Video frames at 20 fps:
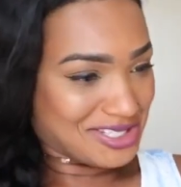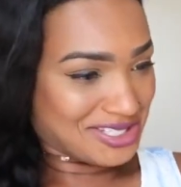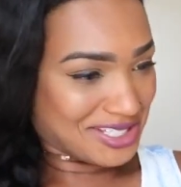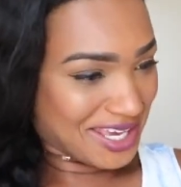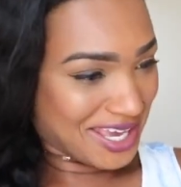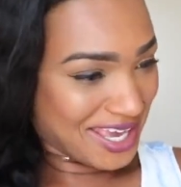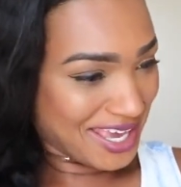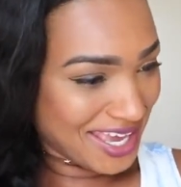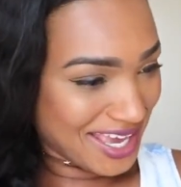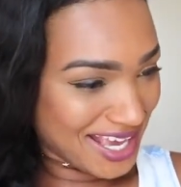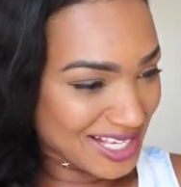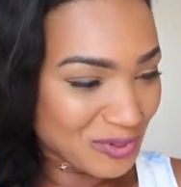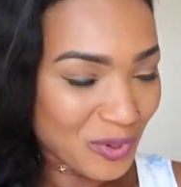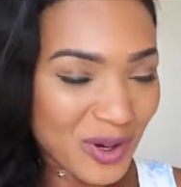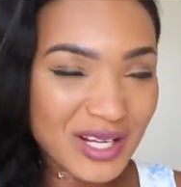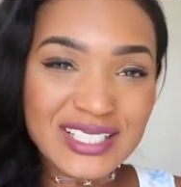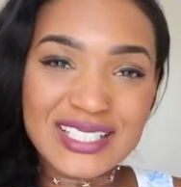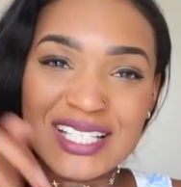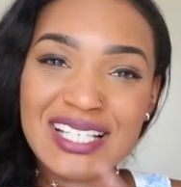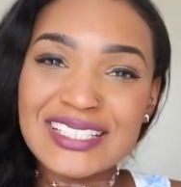Jeez,
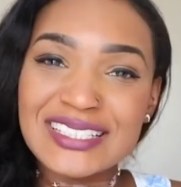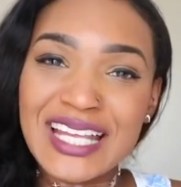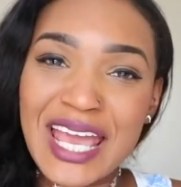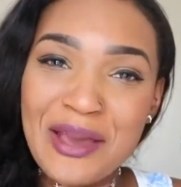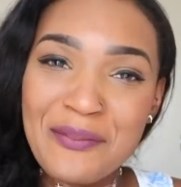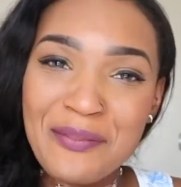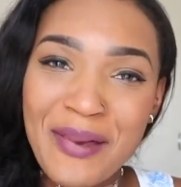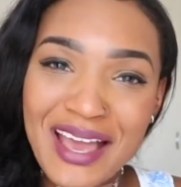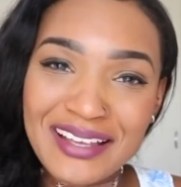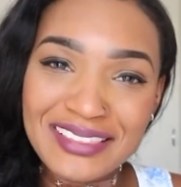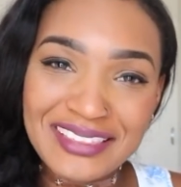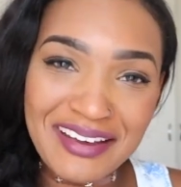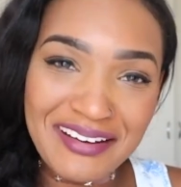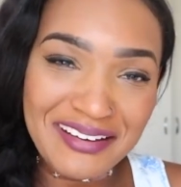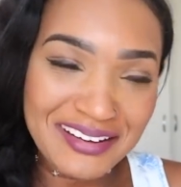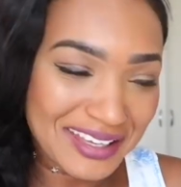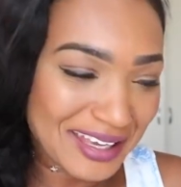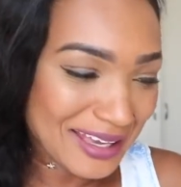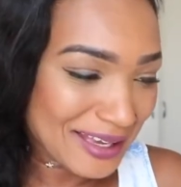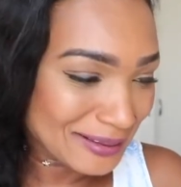what is his name back
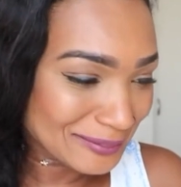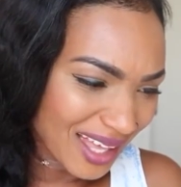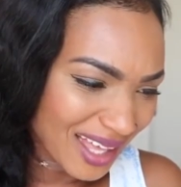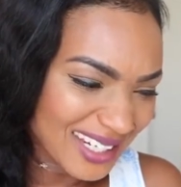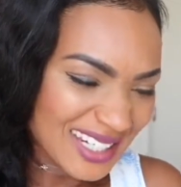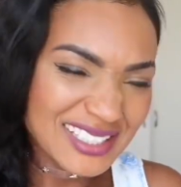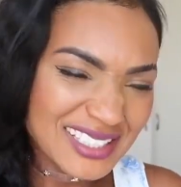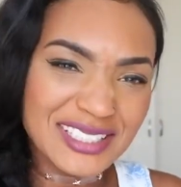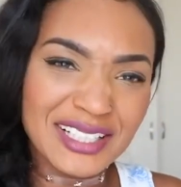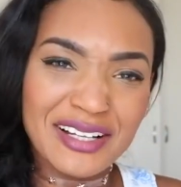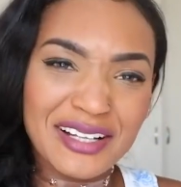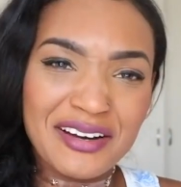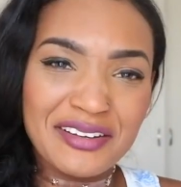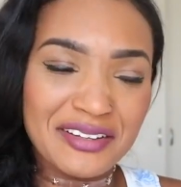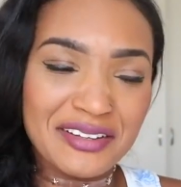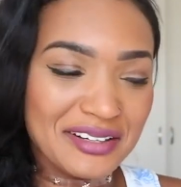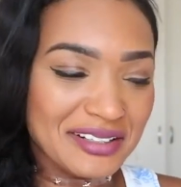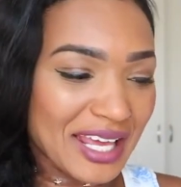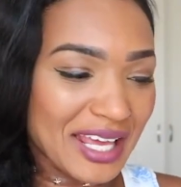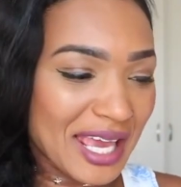there again? I need to
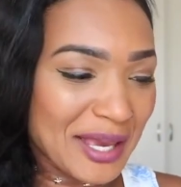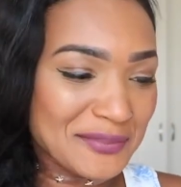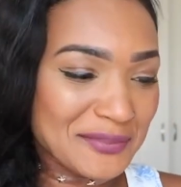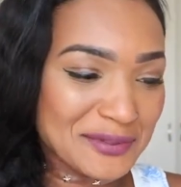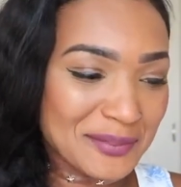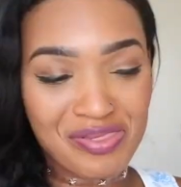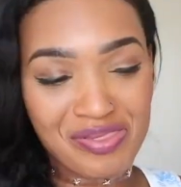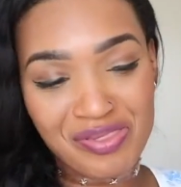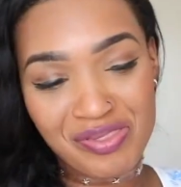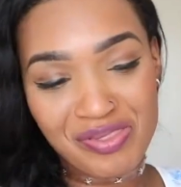learn their name.